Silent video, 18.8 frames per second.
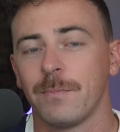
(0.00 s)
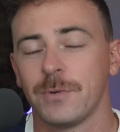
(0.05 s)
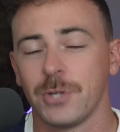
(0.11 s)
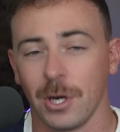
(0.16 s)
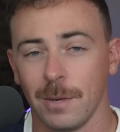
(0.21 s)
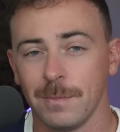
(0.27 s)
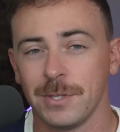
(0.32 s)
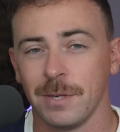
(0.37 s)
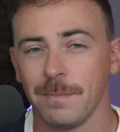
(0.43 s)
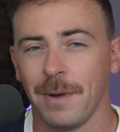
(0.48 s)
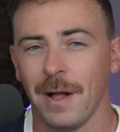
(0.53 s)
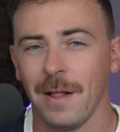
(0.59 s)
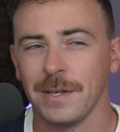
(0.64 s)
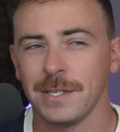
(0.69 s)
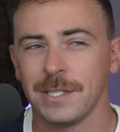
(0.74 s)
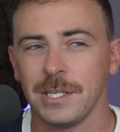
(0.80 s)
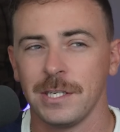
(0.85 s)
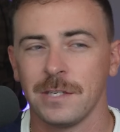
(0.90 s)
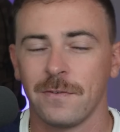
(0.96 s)
terms and
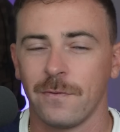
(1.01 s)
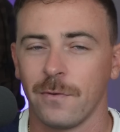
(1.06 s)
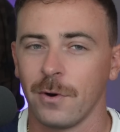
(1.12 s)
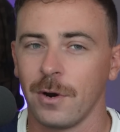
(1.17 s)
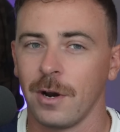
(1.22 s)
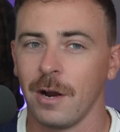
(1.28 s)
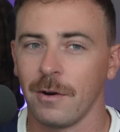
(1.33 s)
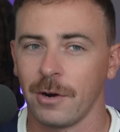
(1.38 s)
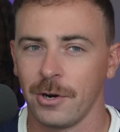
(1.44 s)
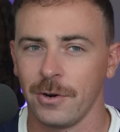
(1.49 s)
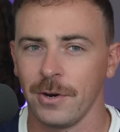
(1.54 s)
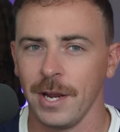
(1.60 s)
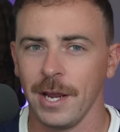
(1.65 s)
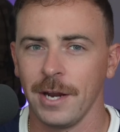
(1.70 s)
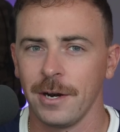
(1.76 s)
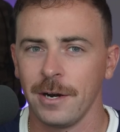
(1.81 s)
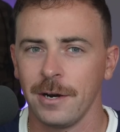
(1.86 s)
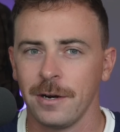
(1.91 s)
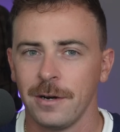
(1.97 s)
policies for a
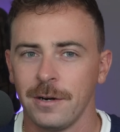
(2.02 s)
creator.